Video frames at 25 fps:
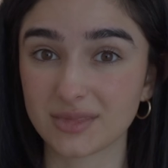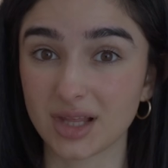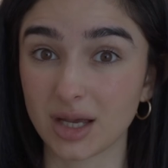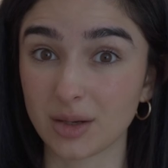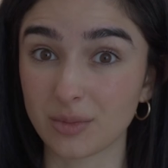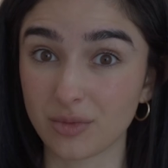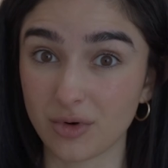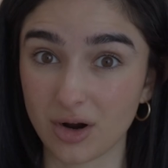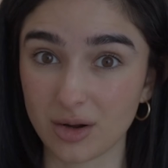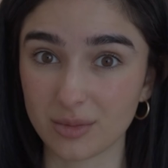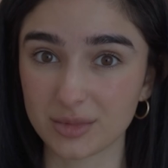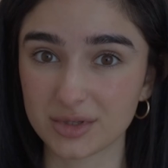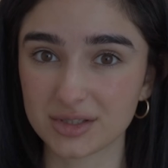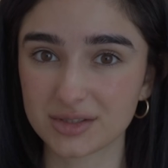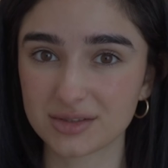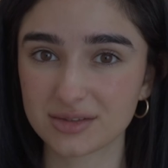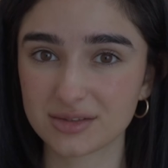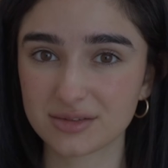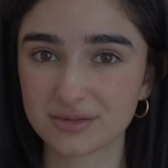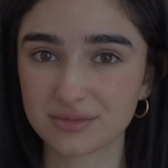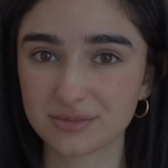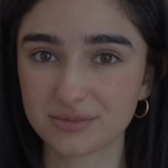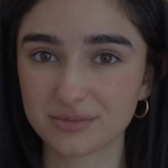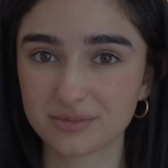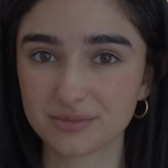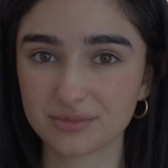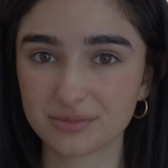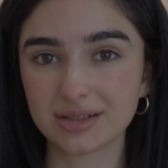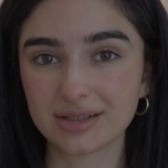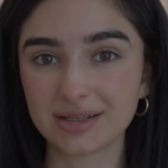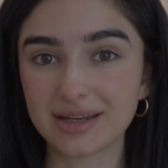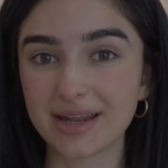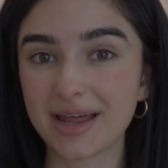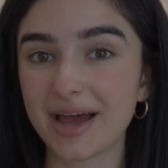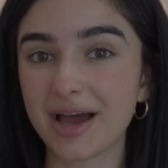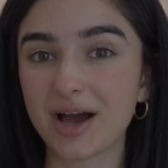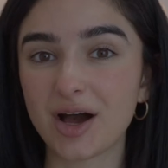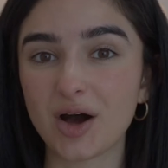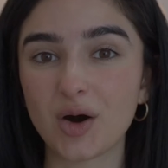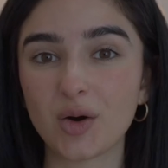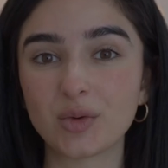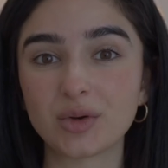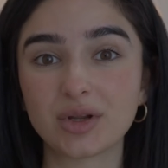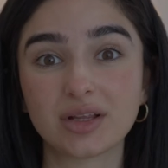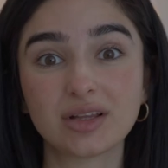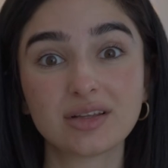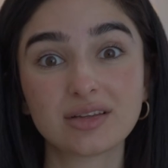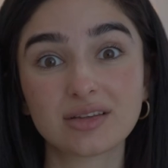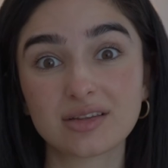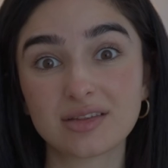I promise. Now,
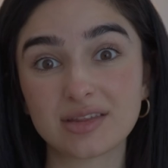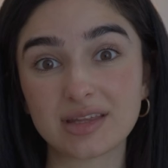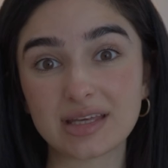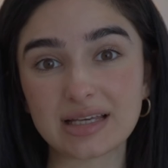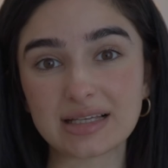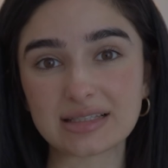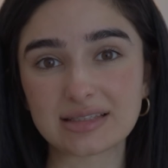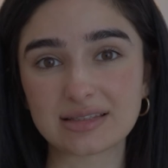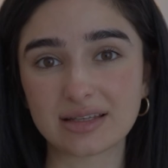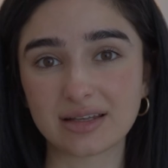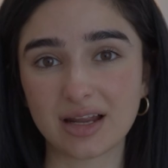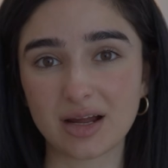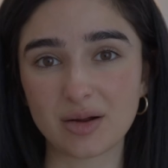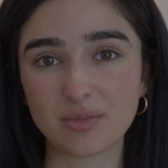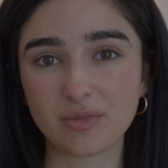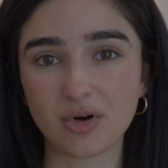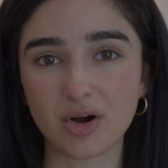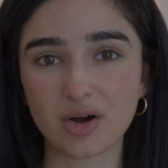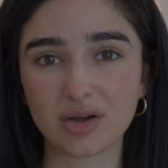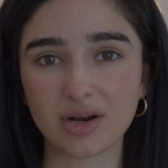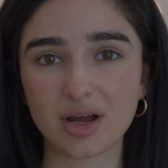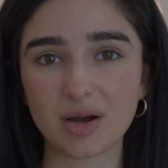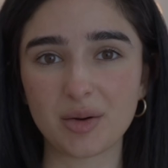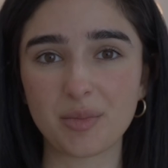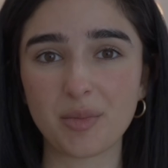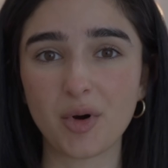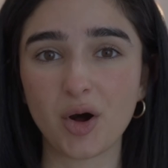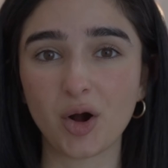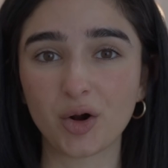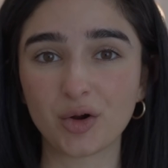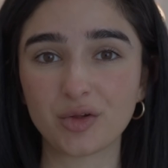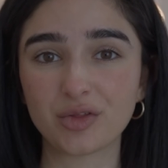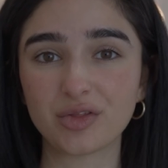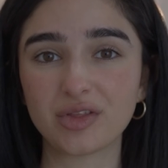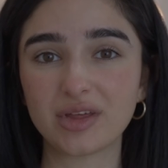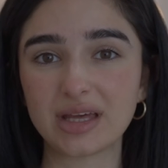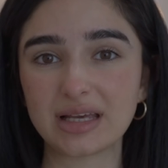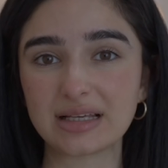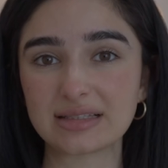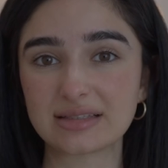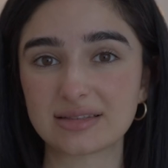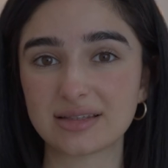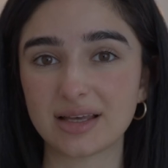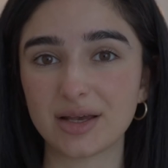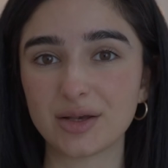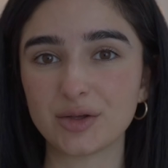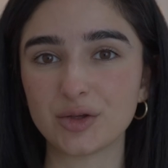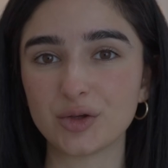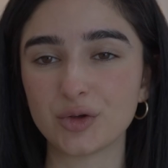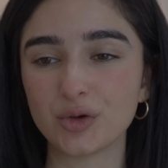none of the things that I brought up are things
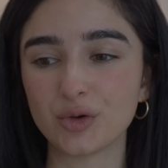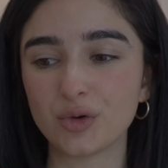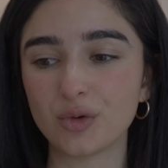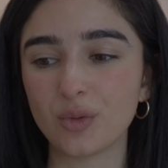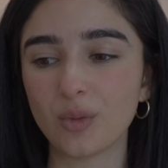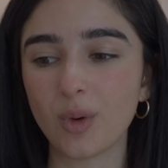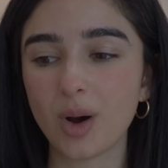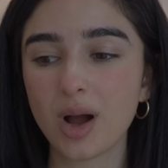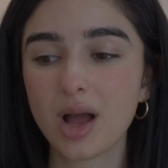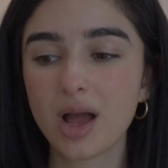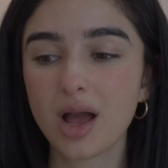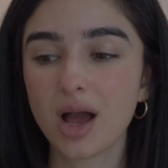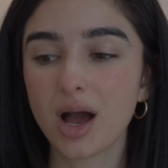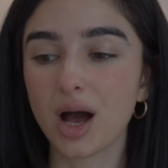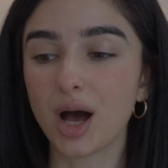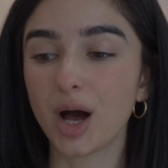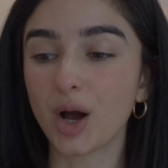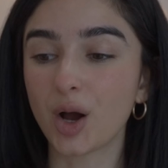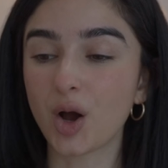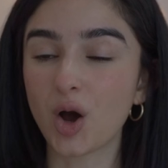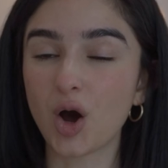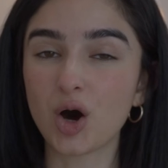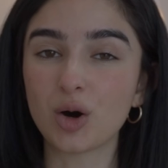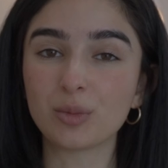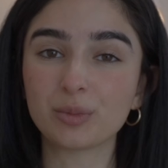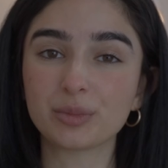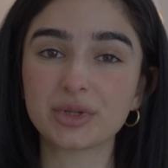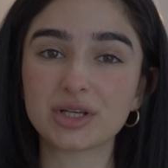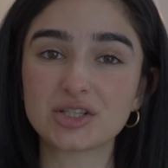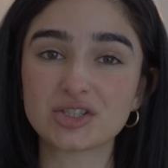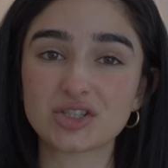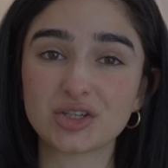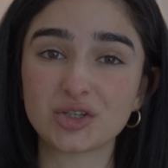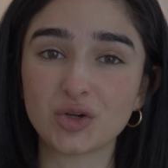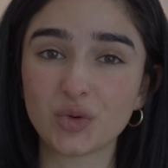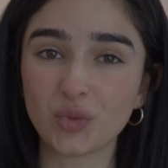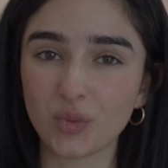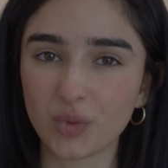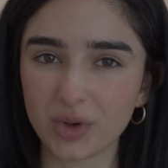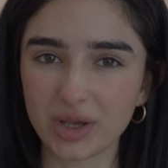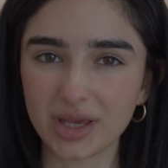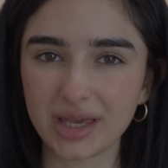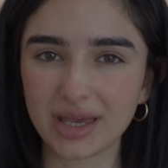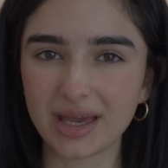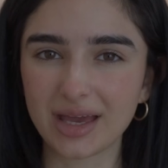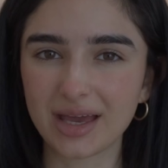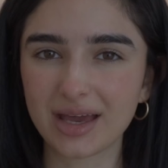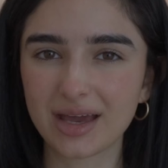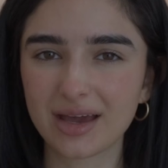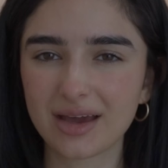that you accomplish in a
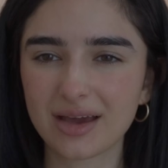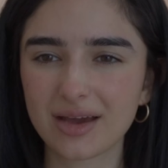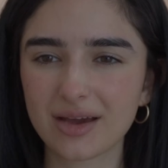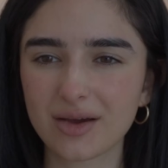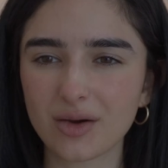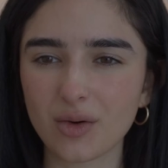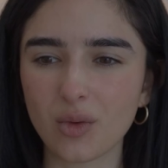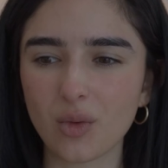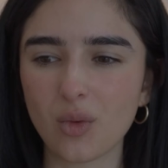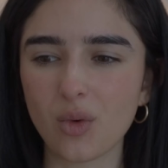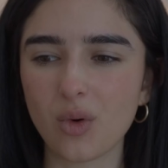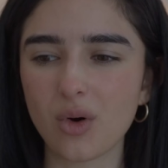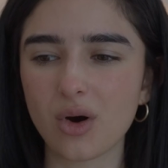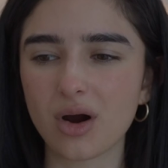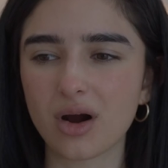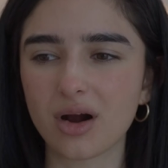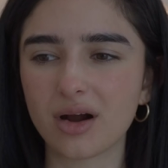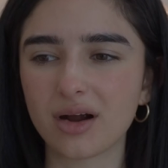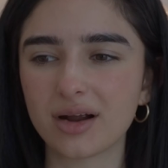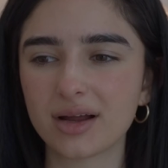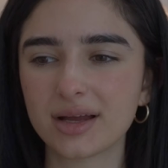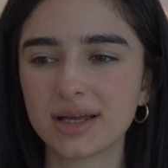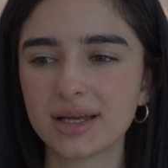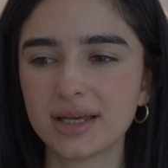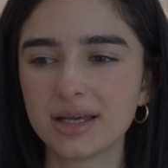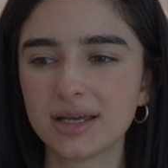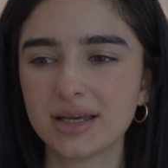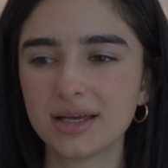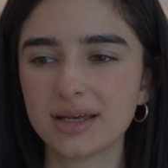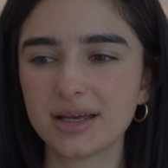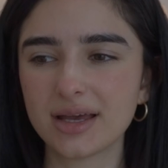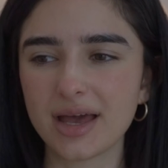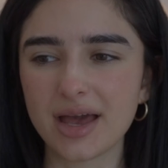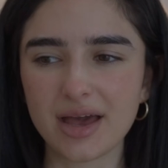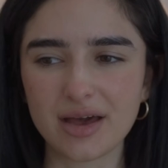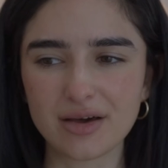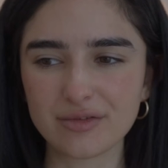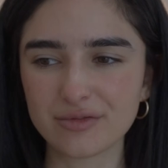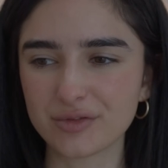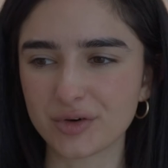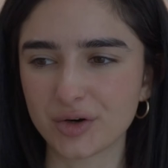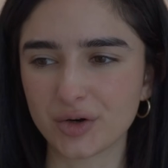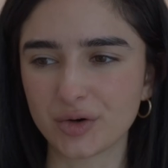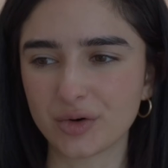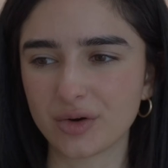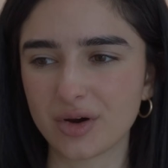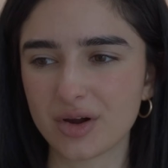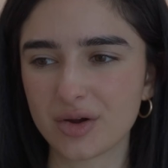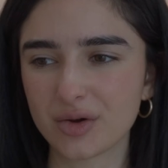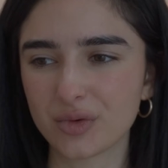week or
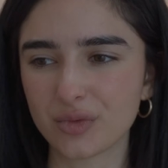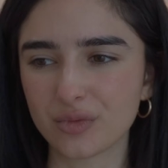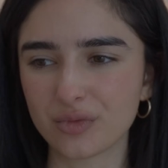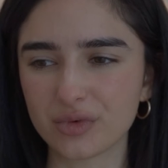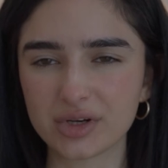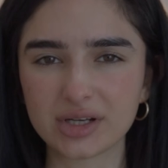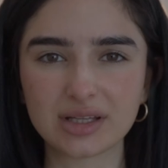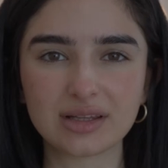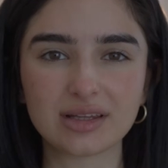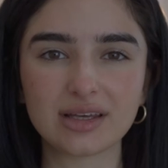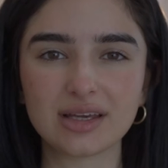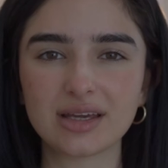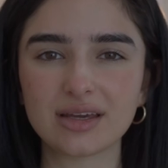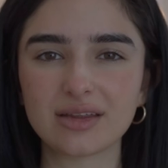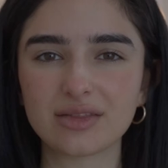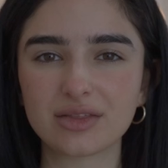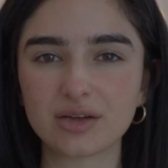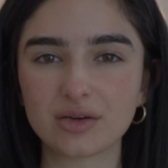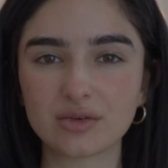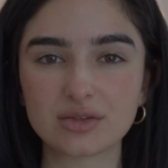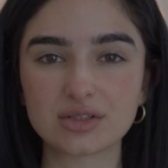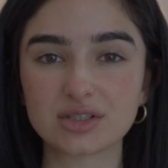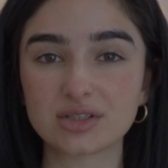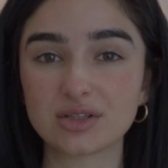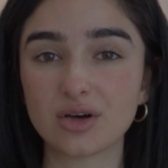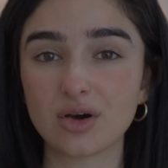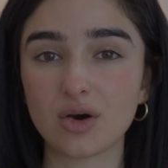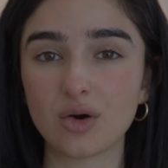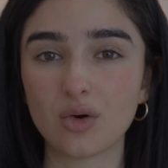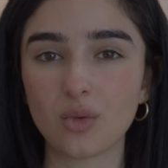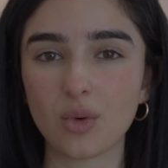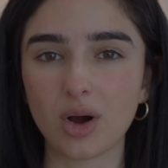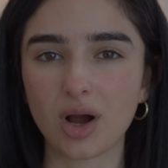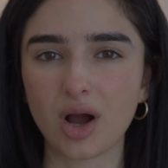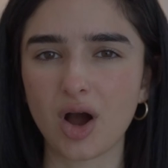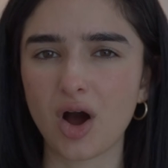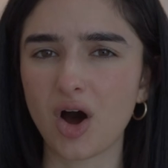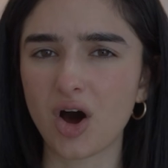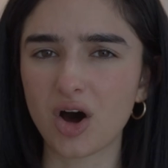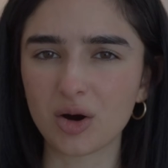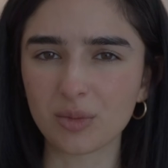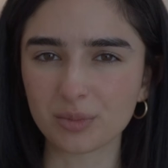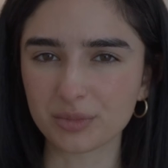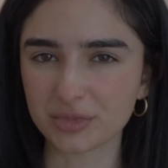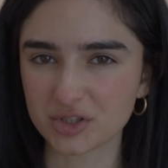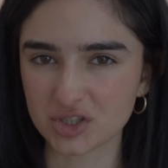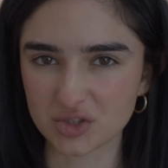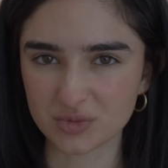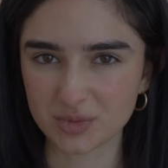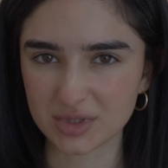ever, really. There is no
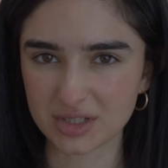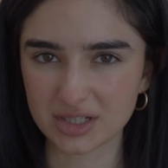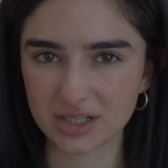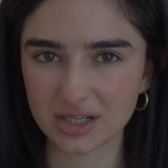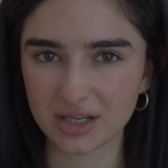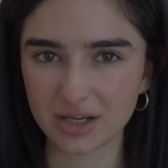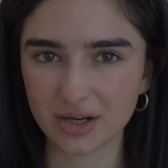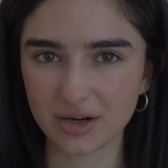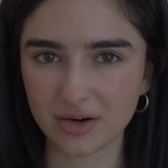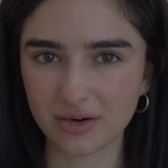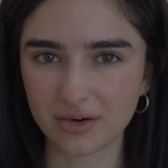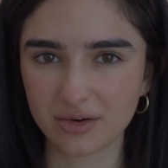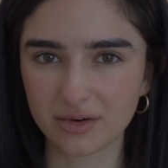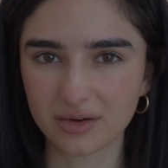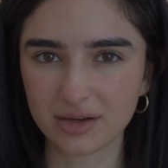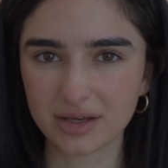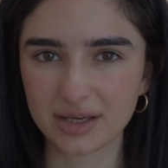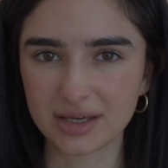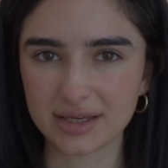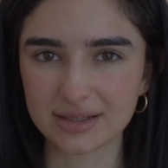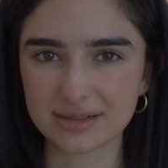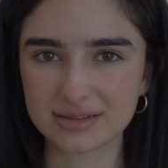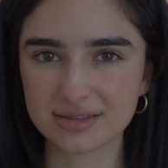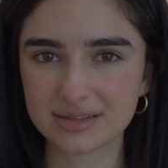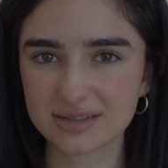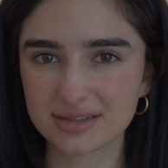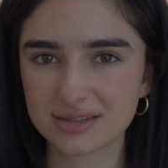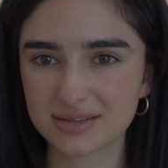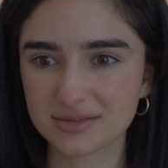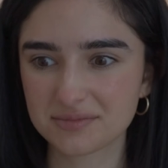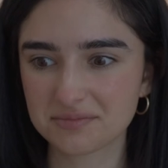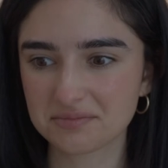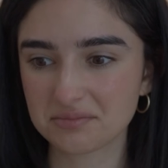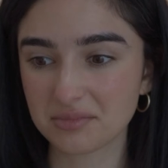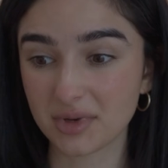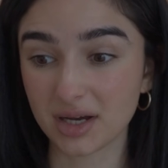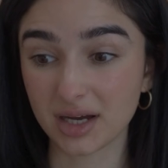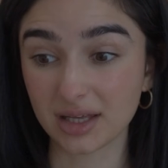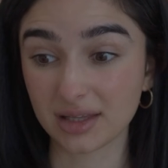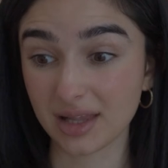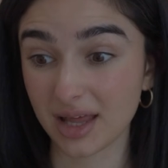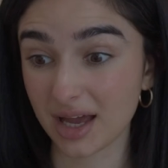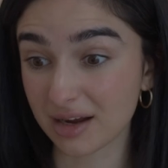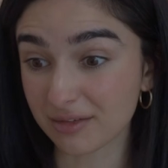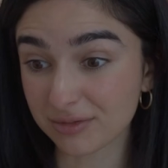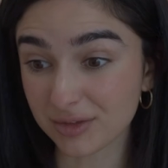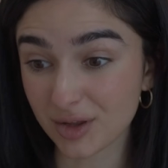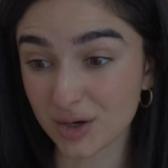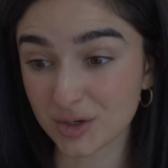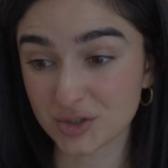accomplishment here. It's a
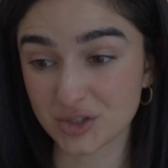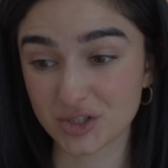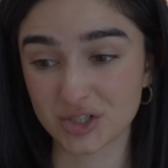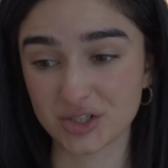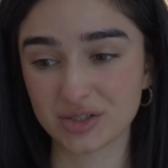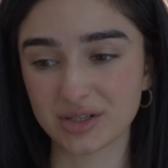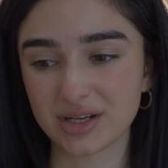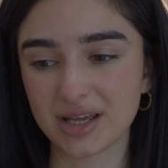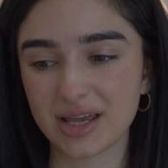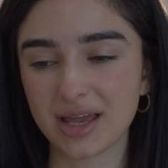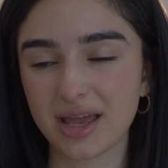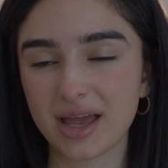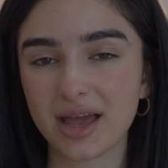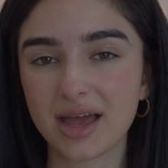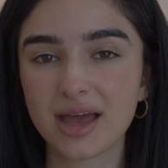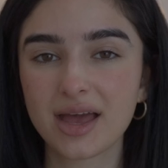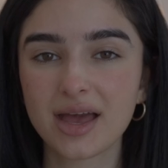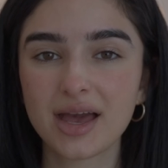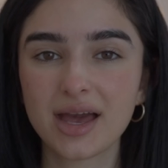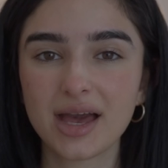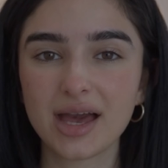lifelong journey,